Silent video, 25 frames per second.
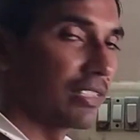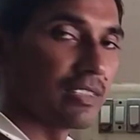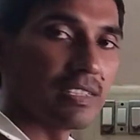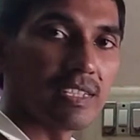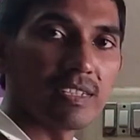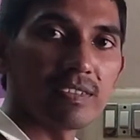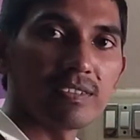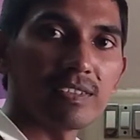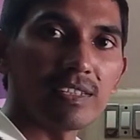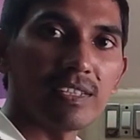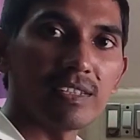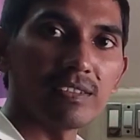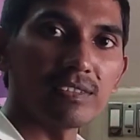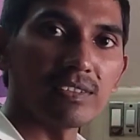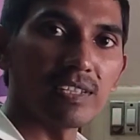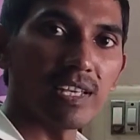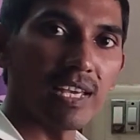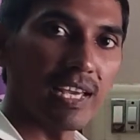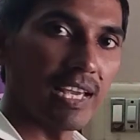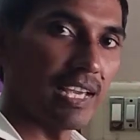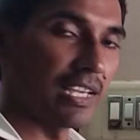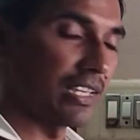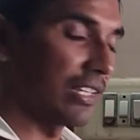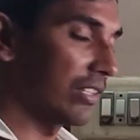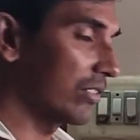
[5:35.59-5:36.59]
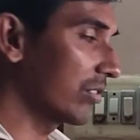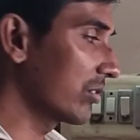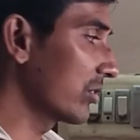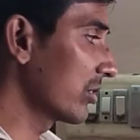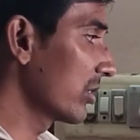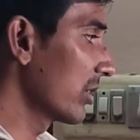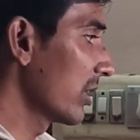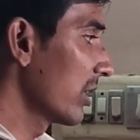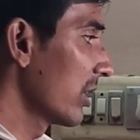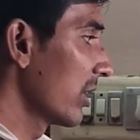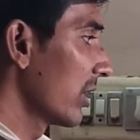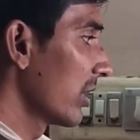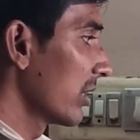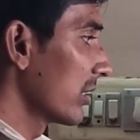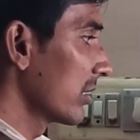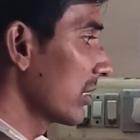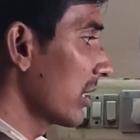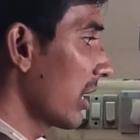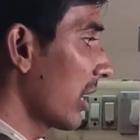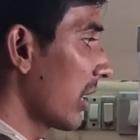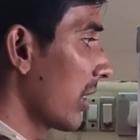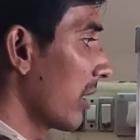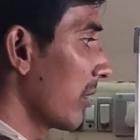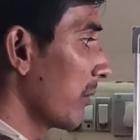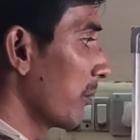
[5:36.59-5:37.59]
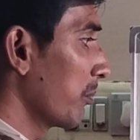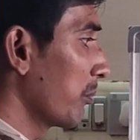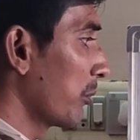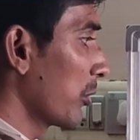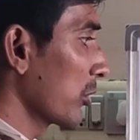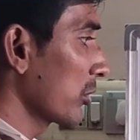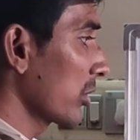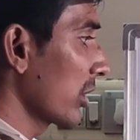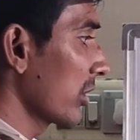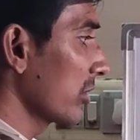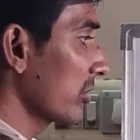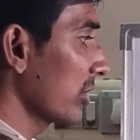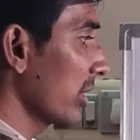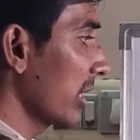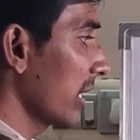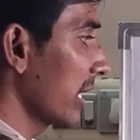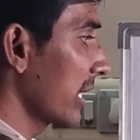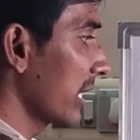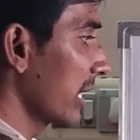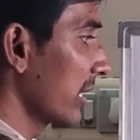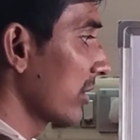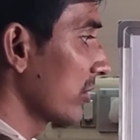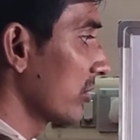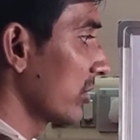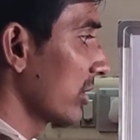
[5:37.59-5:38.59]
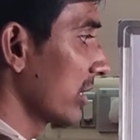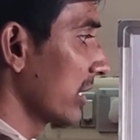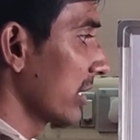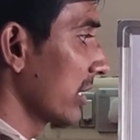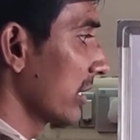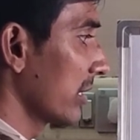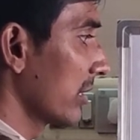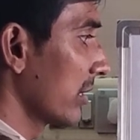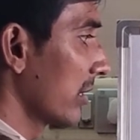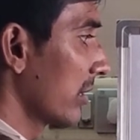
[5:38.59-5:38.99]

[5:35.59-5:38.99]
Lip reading: this is h, the potential energy